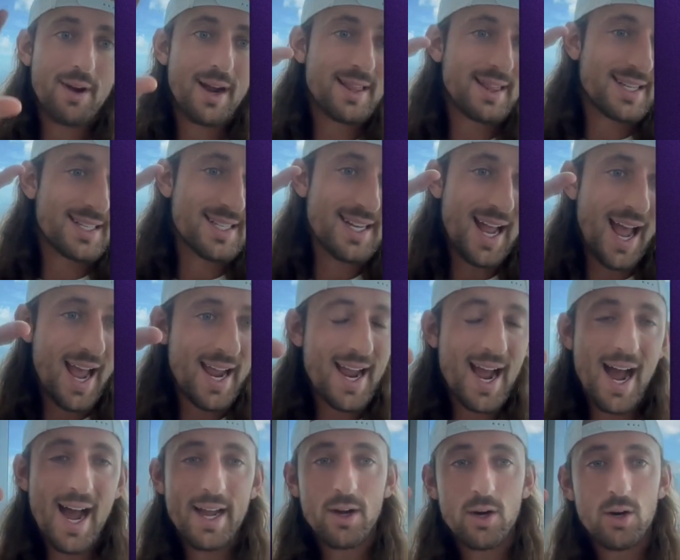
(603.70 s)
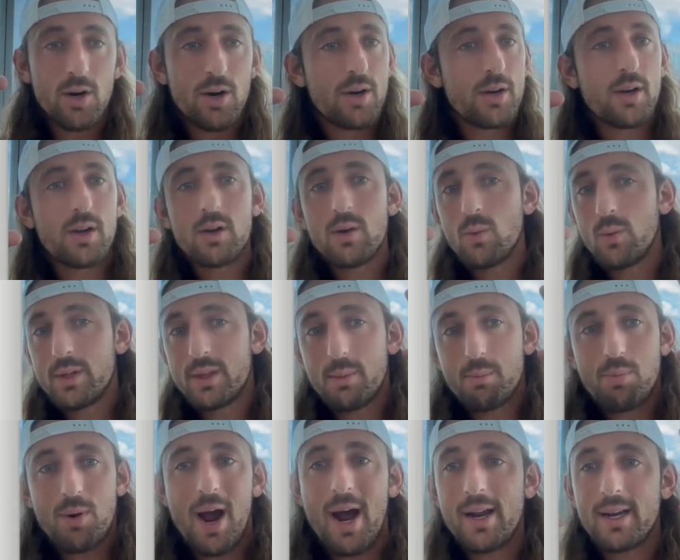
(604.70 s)
right, this AI hook with the
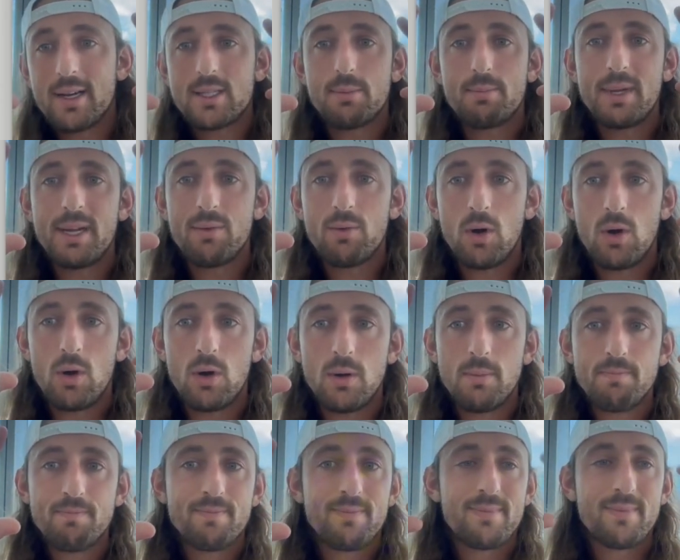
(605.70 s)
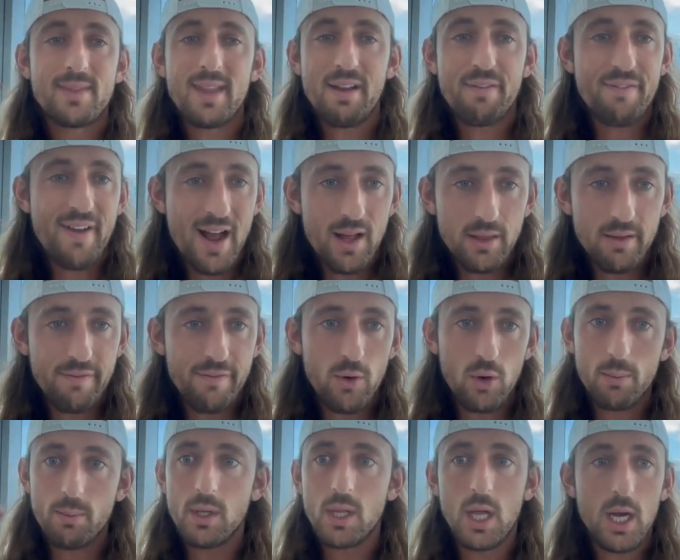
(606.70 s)
product B-roll, they found the
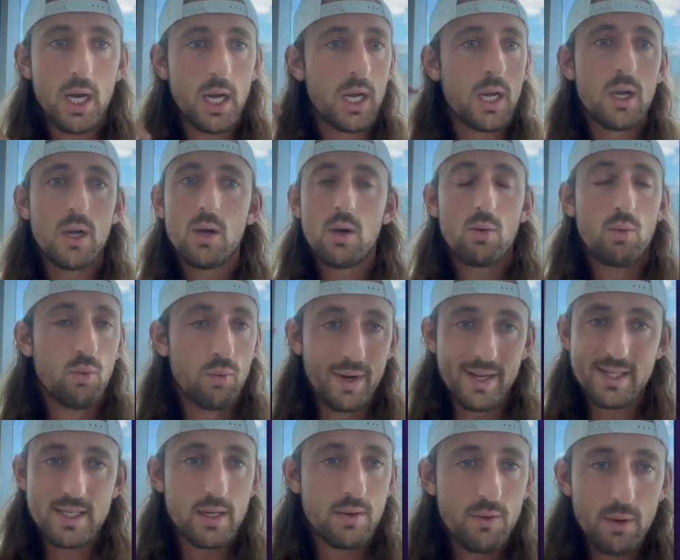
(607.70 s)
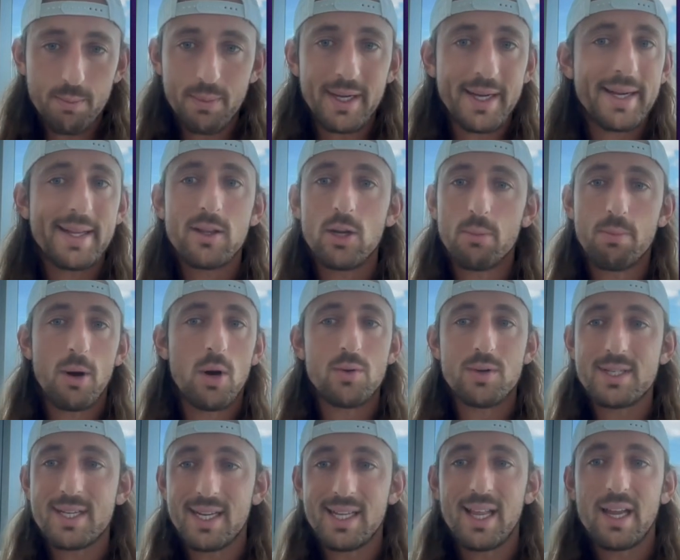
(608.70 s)
formula, rinse and repeat. They're
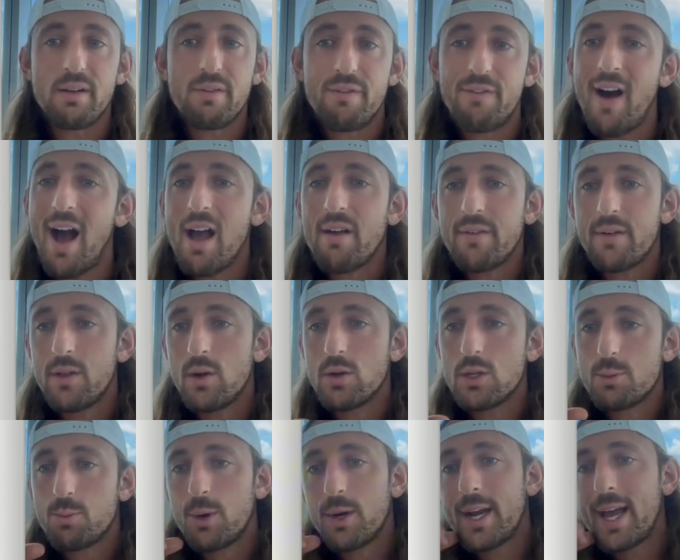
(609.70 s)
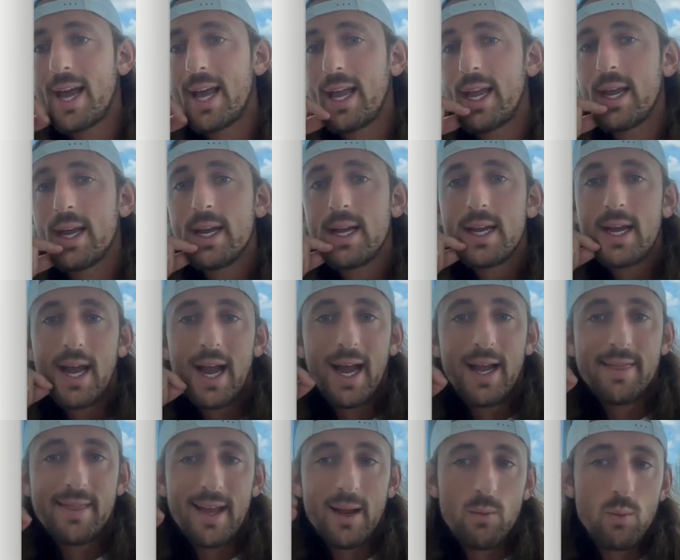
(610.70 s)
posting like 5 of those per day.
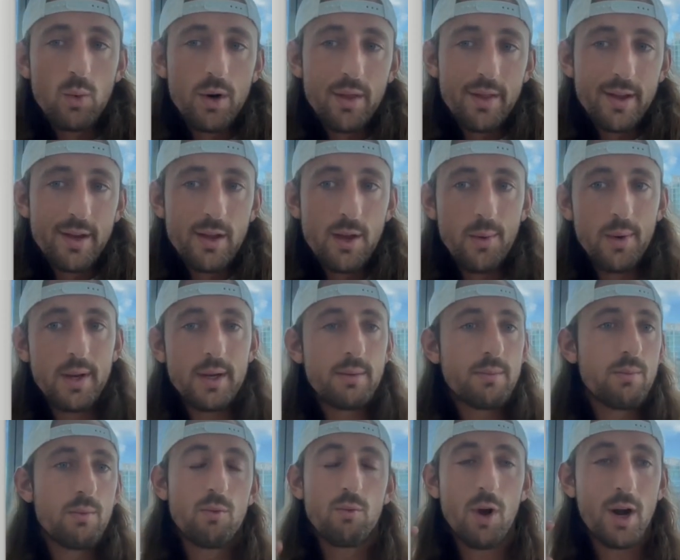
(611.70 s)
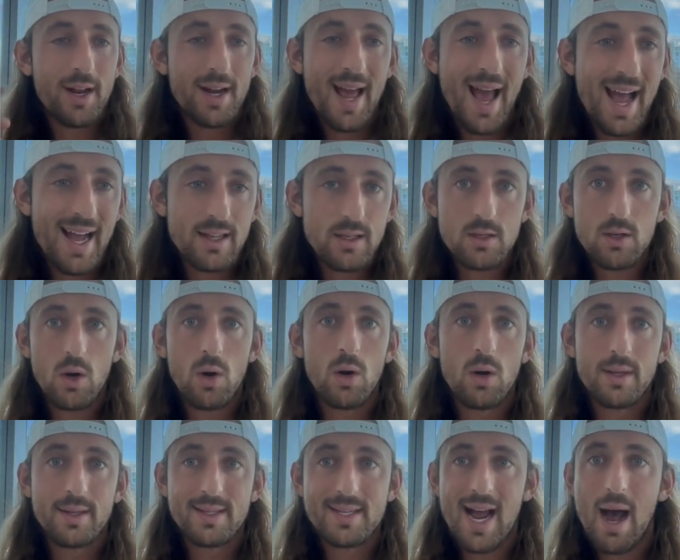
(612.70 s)
And then what are they doing? Running ads
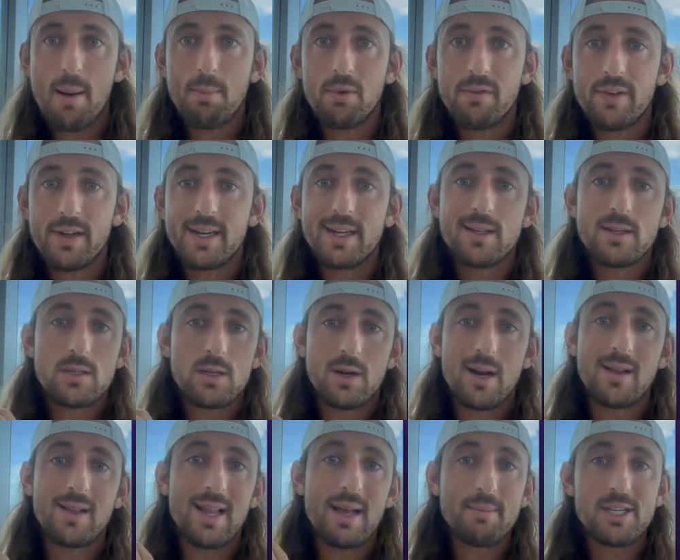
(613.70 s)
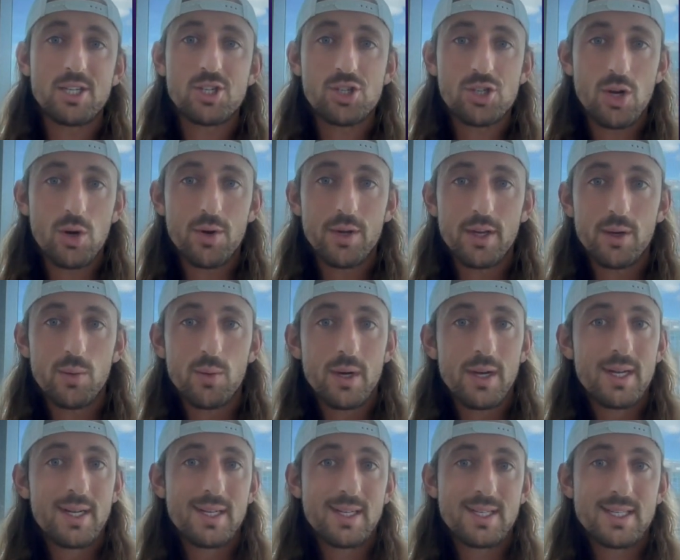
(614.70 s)
on top of it. So now let me show you
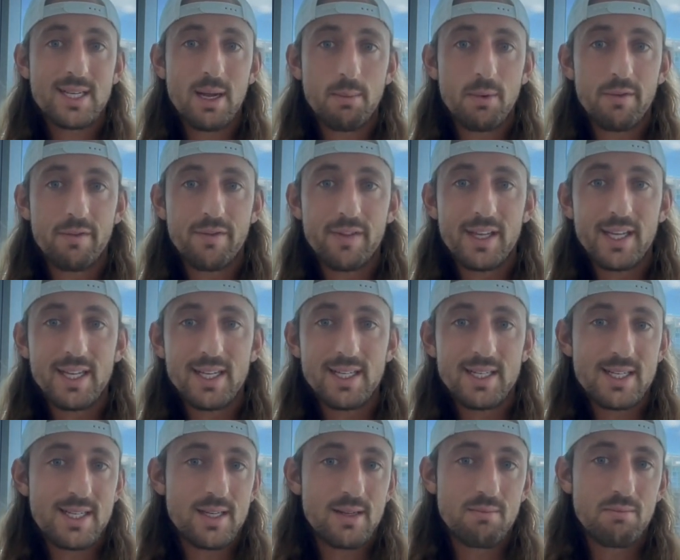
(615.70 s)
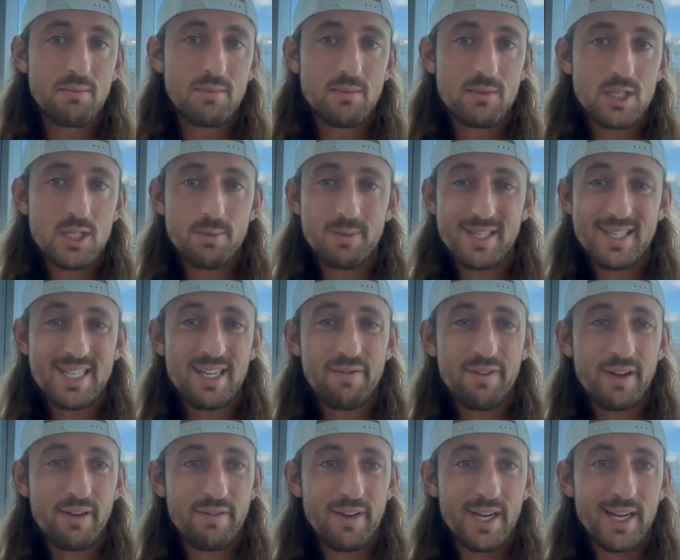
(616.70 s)
some of these
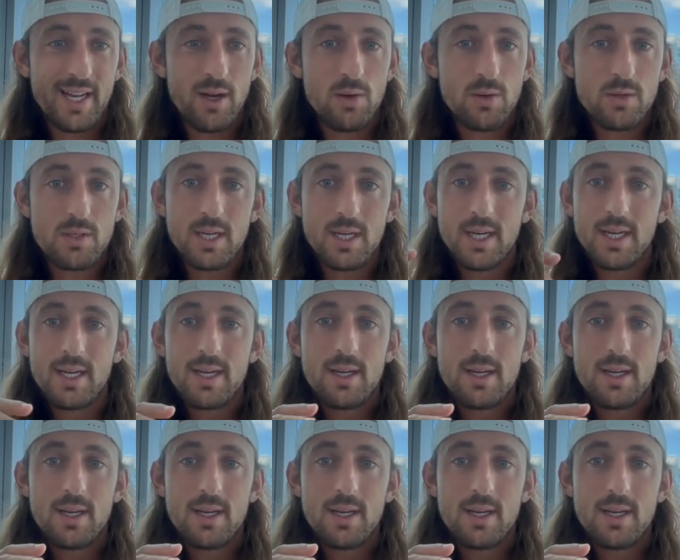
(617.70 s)
specific videos.